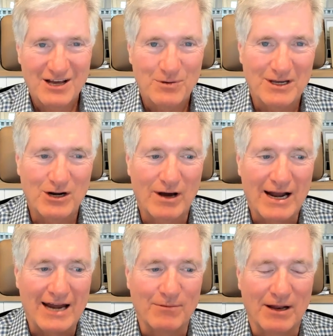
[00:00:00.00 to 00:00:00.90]
Well, you know what,
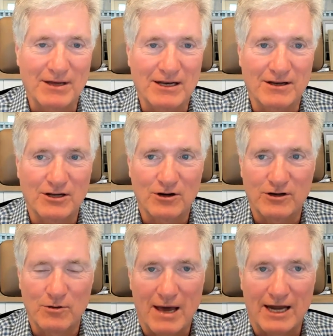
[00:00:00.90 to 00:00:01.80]
Adam? I mean, you're
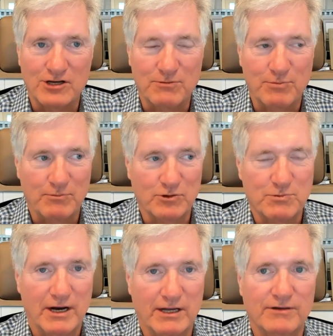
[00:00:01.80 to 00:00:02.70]
managing people's
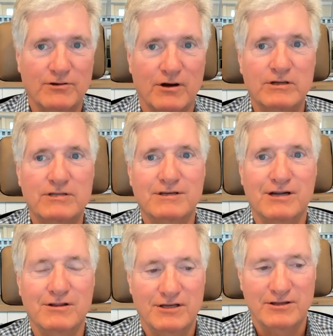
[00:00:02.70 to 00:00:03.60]
money, so it's, you know,
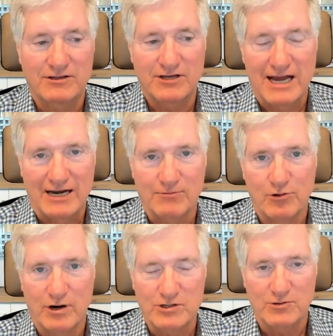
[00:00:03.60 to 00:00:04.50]
that's an added pressure,